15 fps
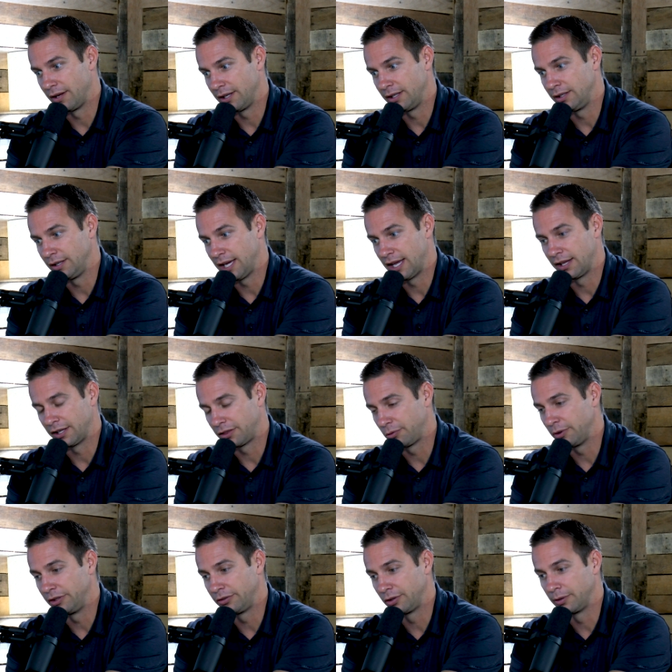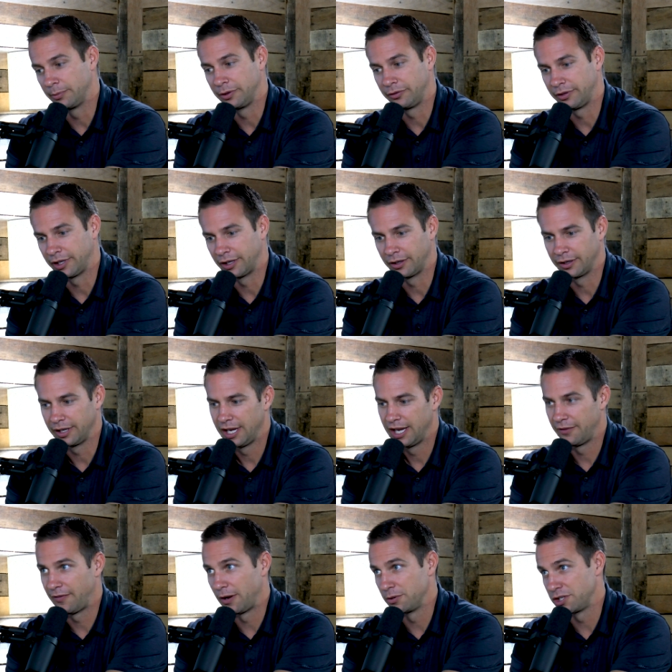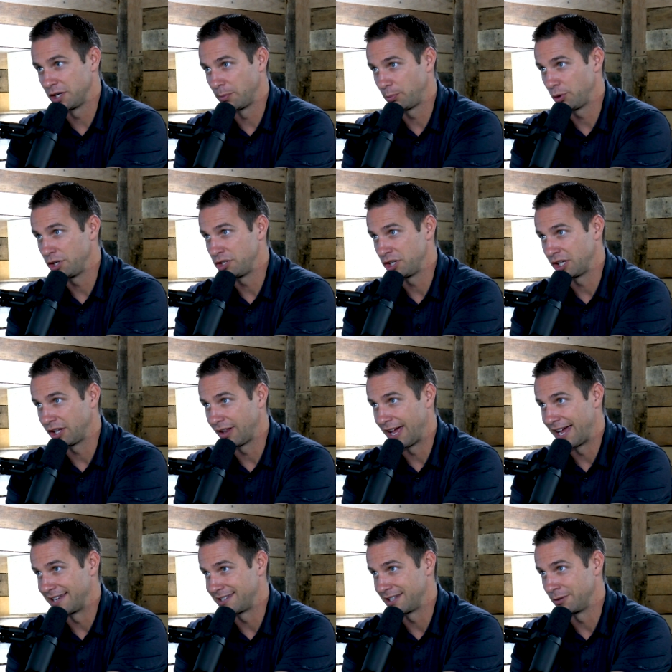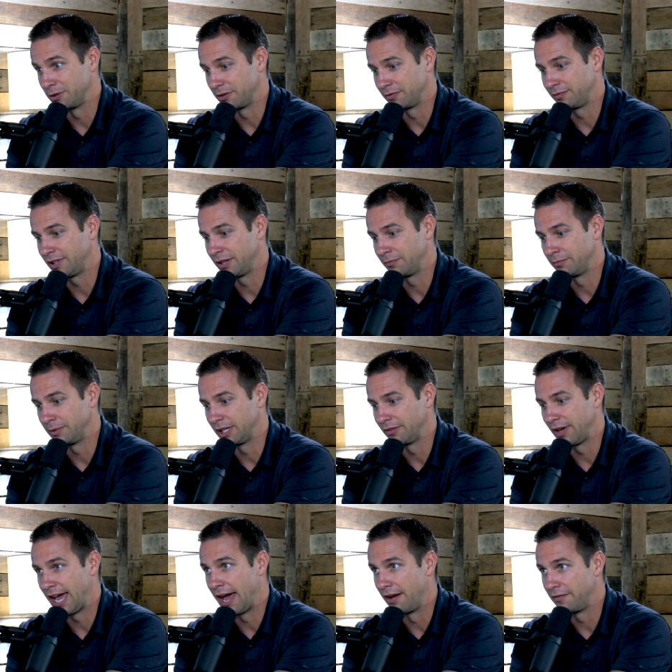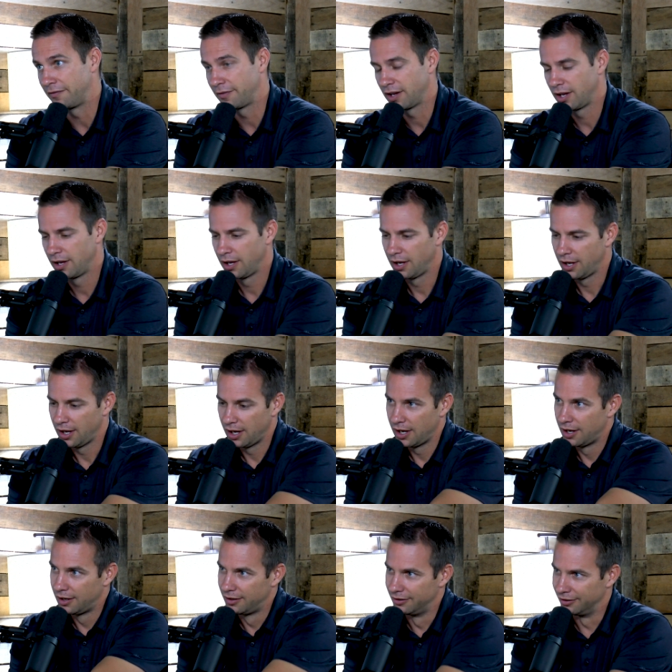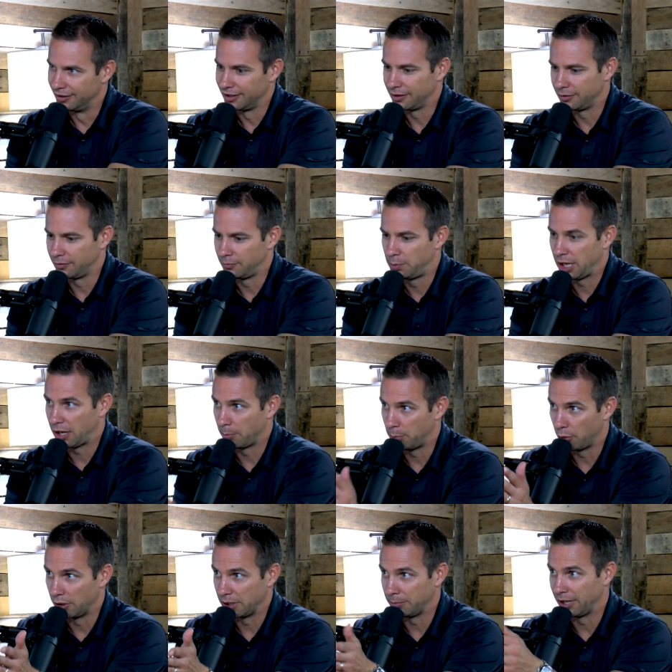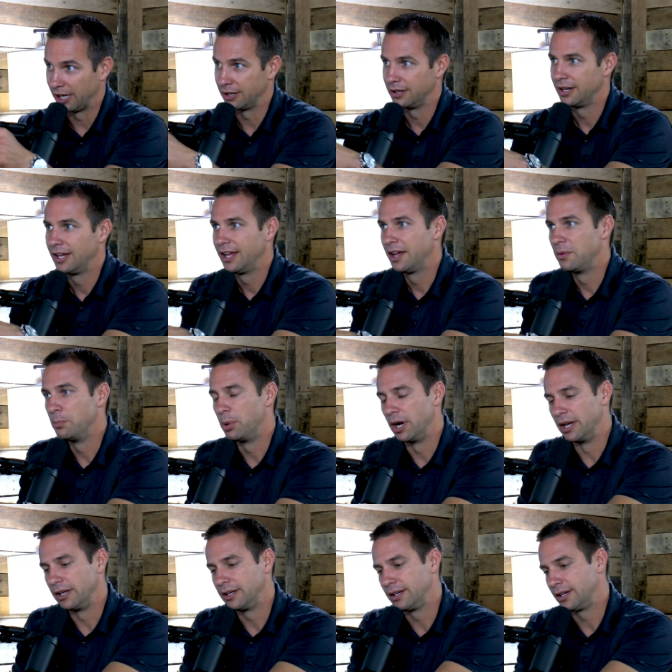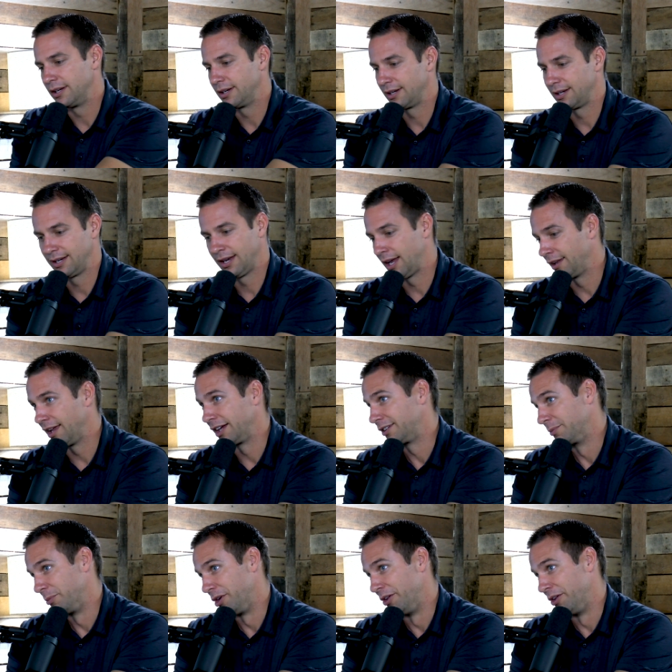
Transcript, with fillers: you got like three sermons here. If yeah. I was in a preaching class, they would have given me an F. Like, pick a point, man. But I liked them all,